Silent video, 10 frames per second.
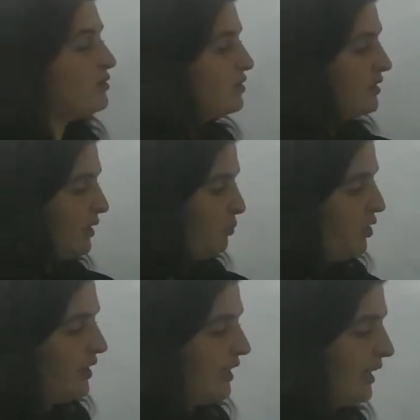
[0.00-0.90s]
was
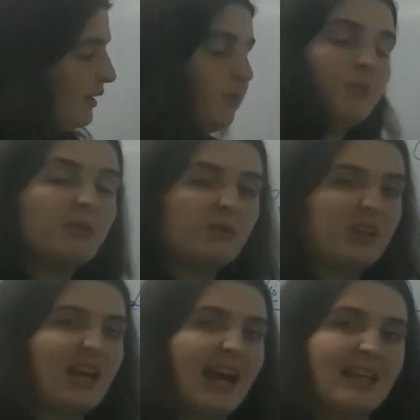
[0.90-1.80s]
and working out
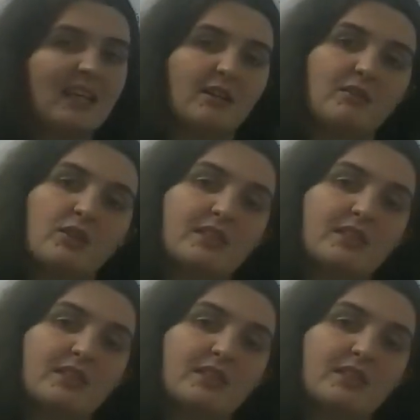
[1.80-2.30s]
the angular